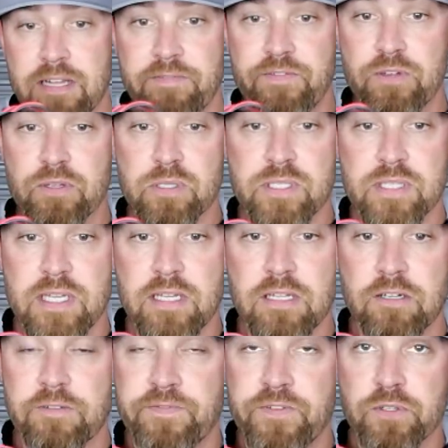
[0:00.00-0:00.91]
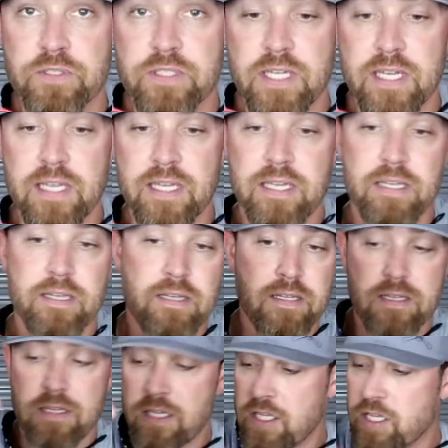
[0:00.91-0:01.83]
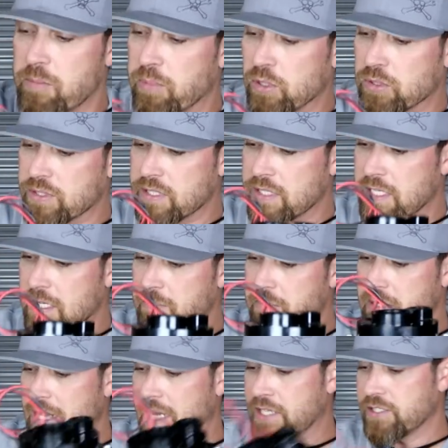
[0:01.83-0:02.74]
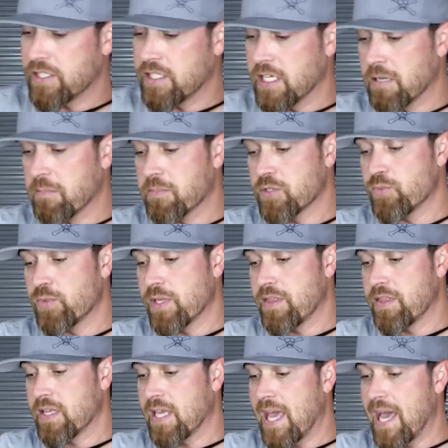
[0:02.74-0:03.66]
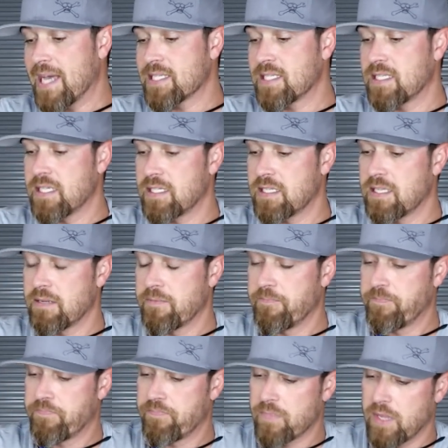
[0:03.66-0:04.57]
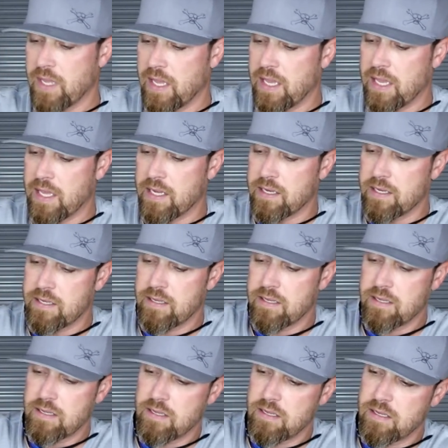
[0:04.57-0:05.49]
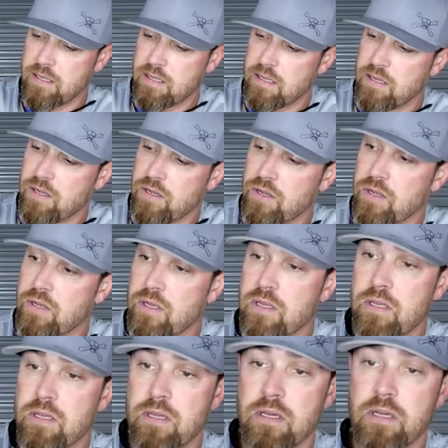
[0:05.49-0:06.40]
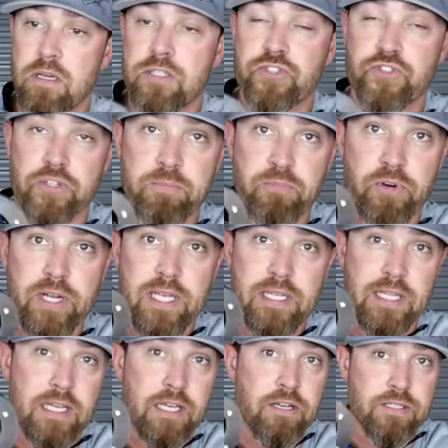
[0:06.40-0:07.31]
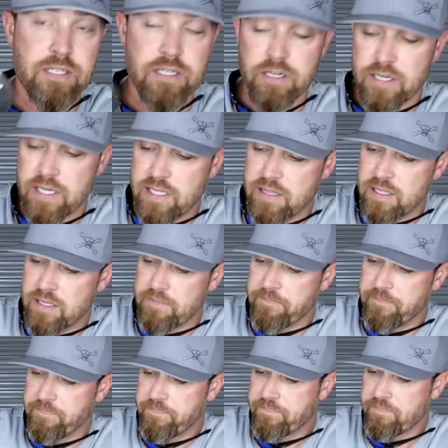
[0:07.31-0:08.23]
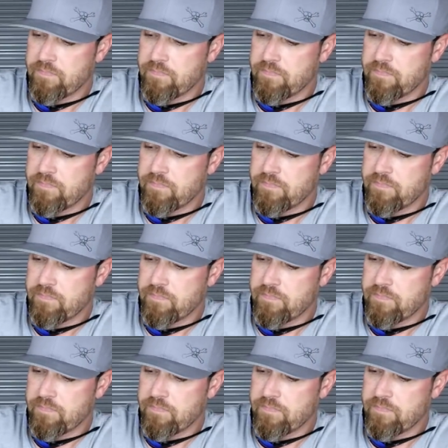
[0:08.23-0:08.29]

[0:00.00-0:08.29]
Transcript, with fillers: in a fuel cell or fuel tank. You bolt it up. It actually comes with the gasket and a trim ring that goes underneath it